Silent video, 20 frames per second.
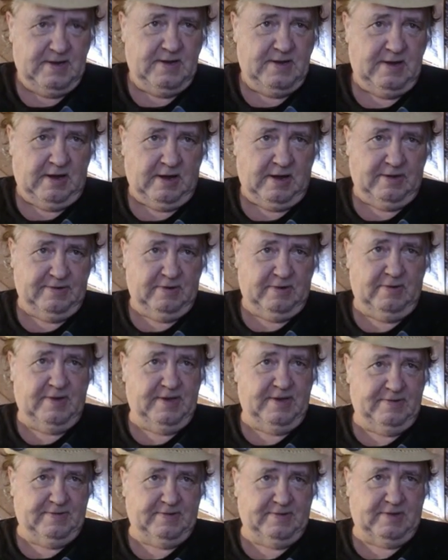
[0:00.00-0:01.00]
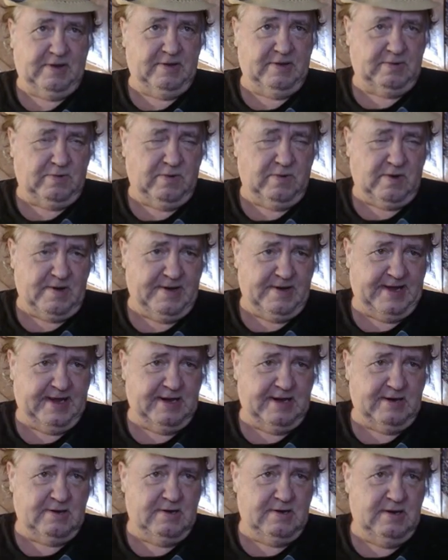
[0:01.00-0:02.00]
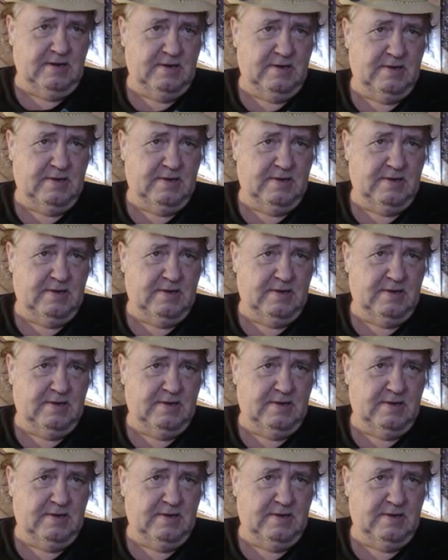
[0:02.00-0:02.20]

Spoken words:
Although he's a good coordinator,